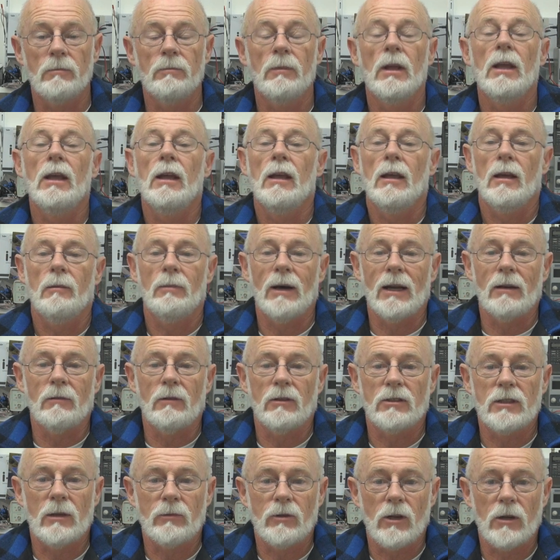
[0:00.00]
them.
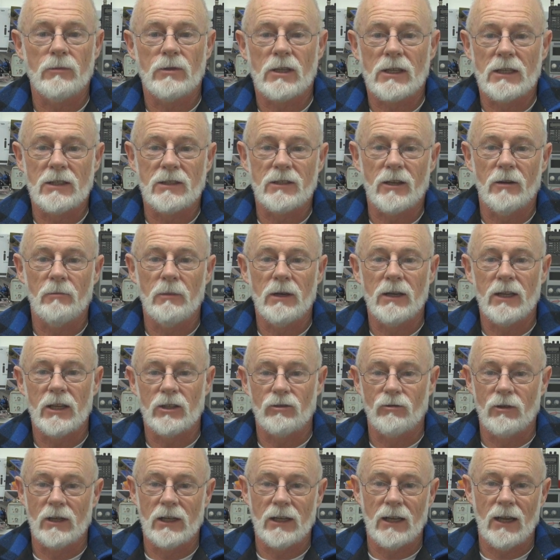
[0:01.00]
But sometimes I get so many,
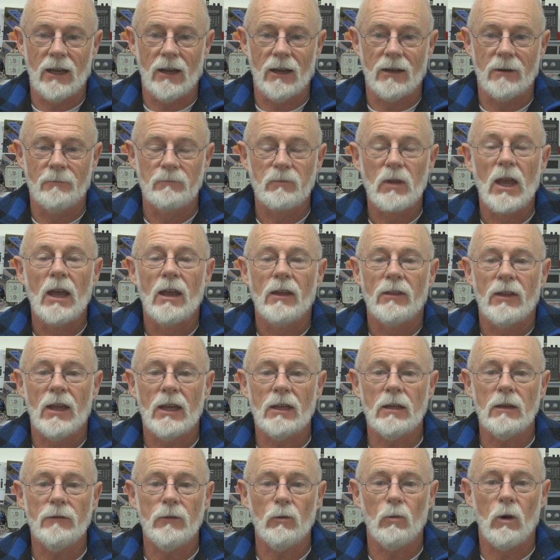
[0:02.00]
it's really hard.
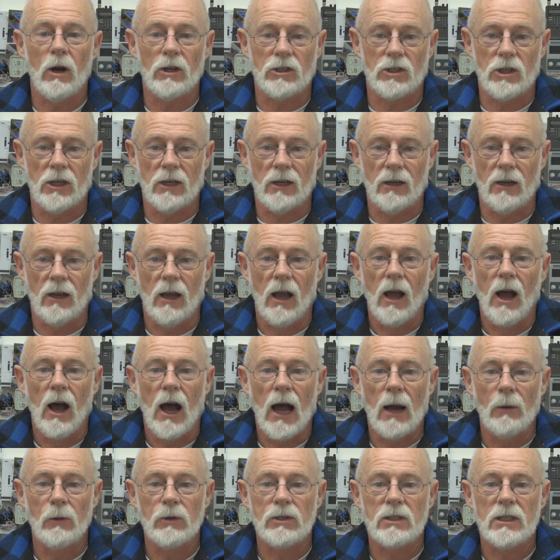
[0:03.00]
Thank you for watching.
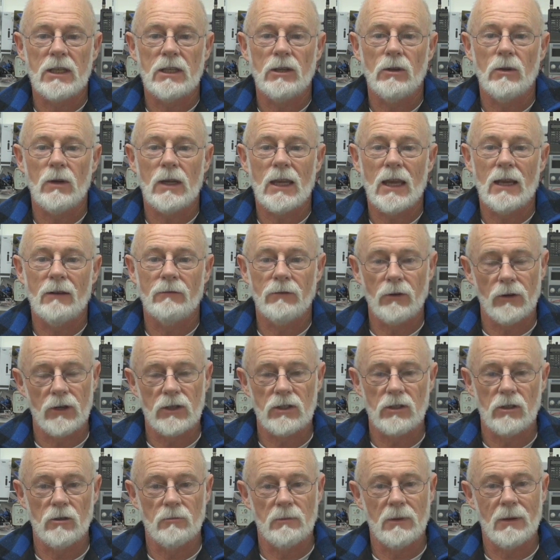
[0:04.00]
I will see you again very
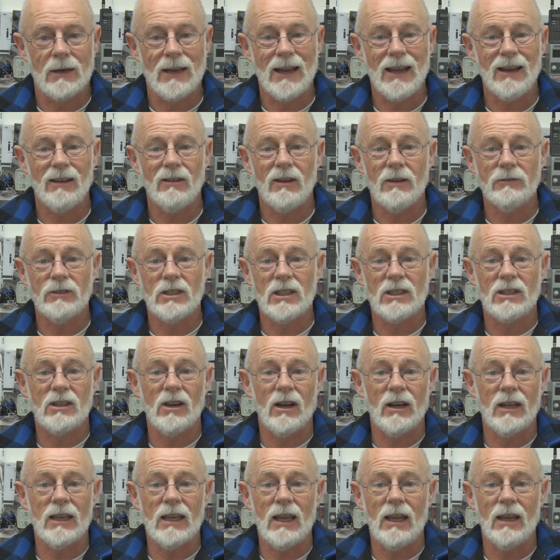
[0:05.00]
soon. But now I've just
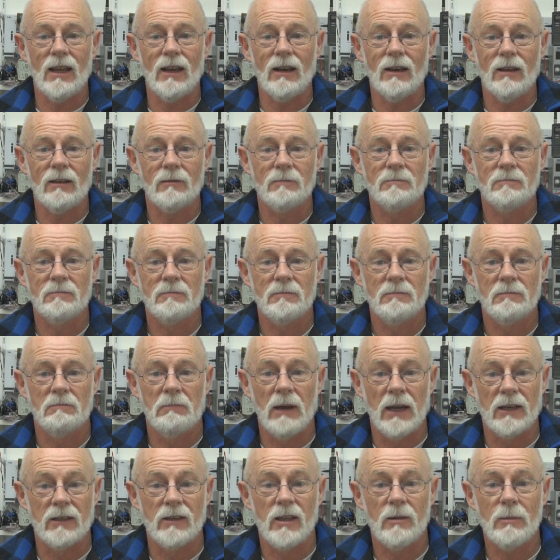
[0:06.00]
got to get
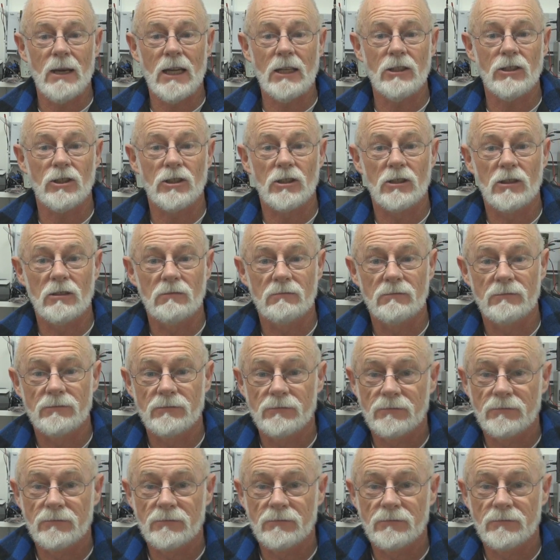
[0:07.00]
back to the bench.